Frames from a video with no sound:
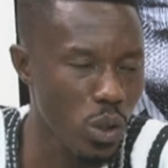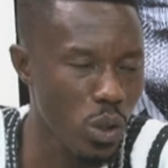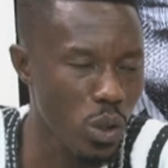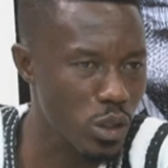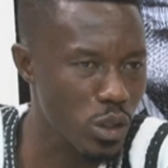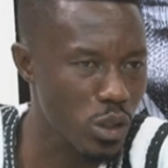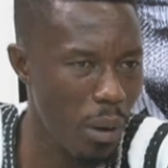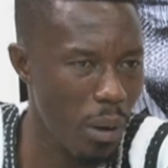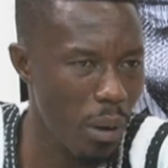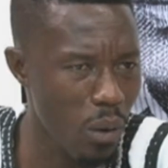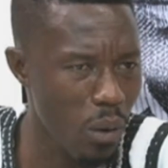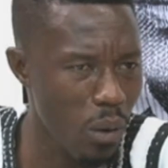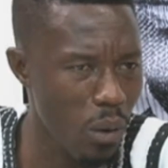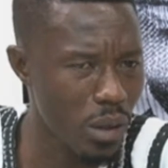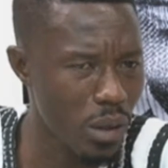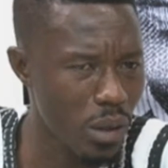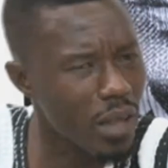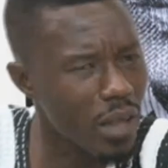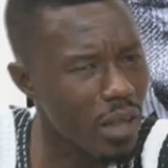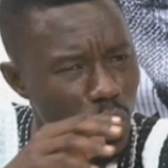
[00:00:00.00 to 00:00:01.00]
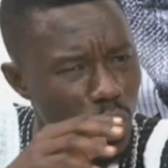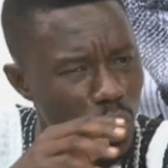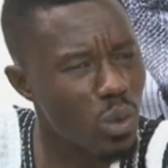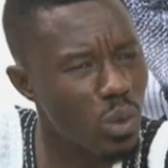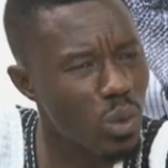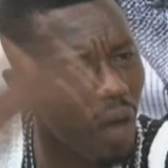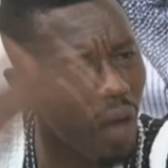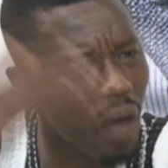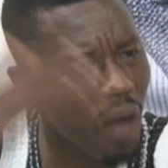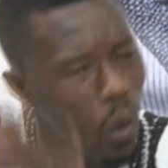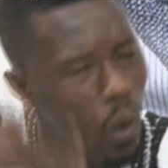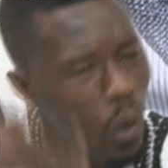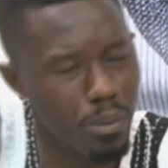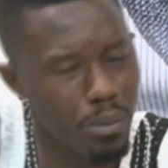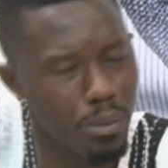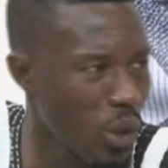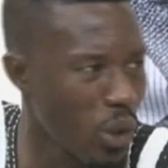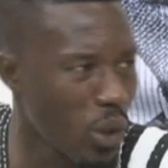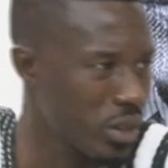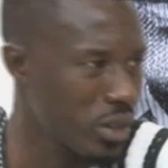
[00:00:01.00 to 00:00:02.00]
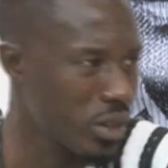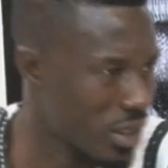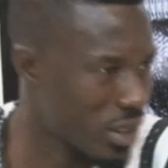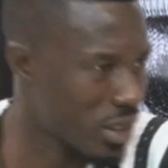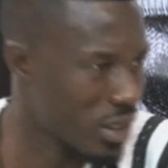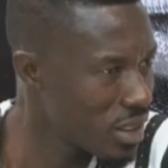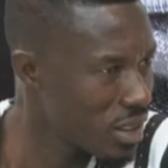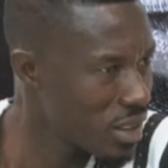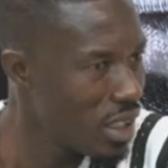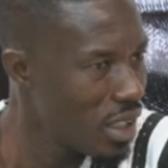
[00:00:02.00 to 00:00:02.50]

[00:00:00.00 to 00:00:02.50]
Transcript: on to power. I thought we have gone beyond this.